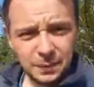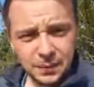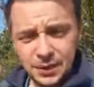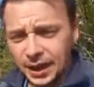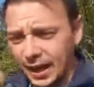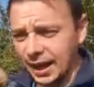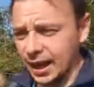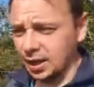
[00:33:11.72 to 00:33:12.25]

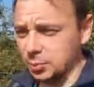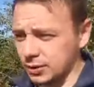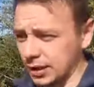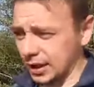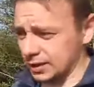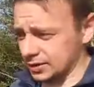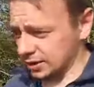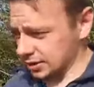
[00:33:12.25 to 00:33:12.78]
that
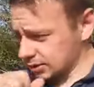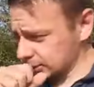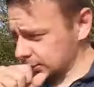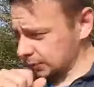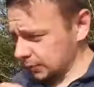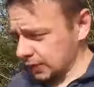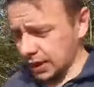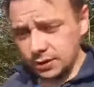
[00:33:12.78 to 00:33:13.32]
hybridises,
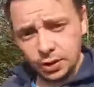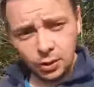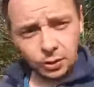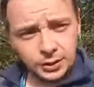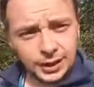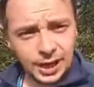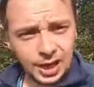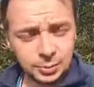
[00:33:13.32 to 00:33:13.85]
and not
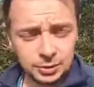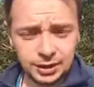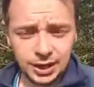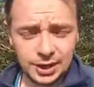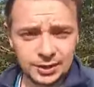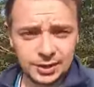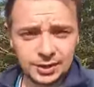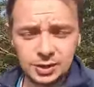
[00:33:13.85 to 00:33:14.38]
only
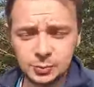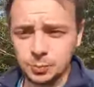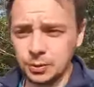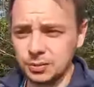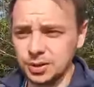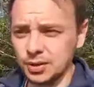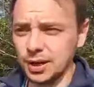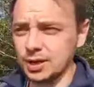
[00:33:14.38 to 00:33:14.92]
hybridises, but
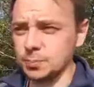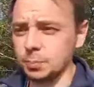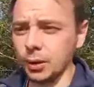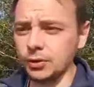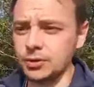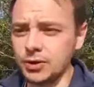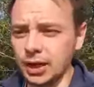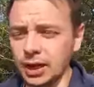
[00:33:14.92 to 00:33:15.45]
creates
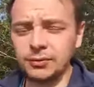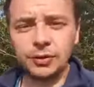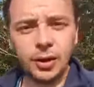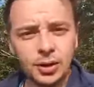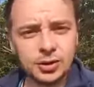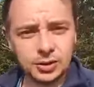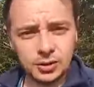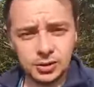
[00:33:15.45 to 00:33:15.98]
bonsai
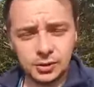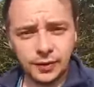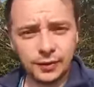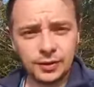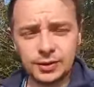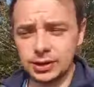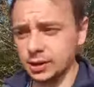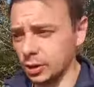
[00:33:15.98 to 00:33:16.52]
versions of
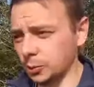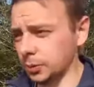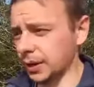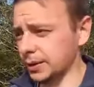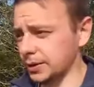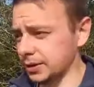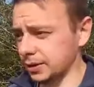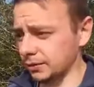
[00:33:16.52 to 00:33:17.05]
every single
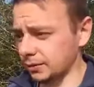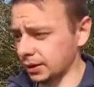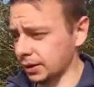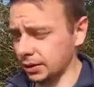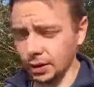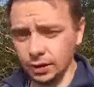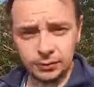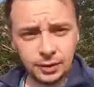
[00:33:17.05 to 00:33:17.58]
plant you can
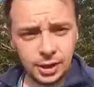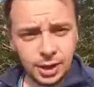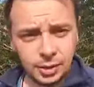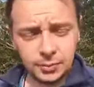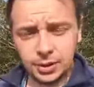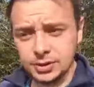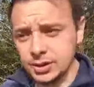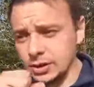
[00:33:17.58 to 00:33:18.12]
think of,
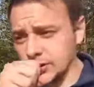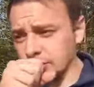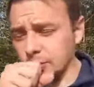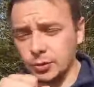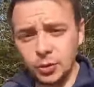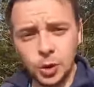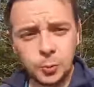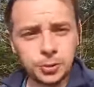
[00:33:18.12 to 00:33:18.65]
because it doesn't
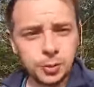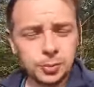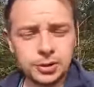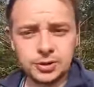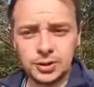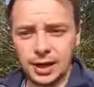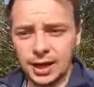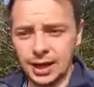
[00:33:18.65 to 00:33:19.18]
grow properly
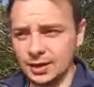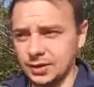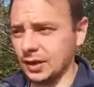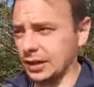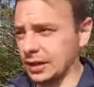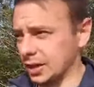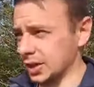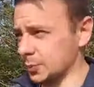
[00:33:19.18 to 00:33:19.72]
to the height
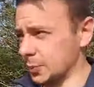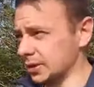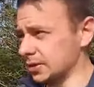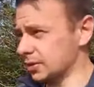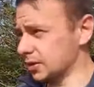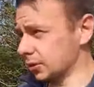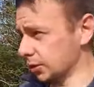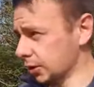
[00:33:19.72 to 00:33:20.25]
that you'd expect
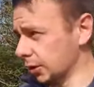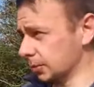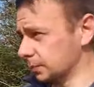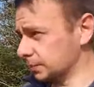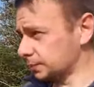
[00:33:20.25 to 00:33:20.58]
it to grow.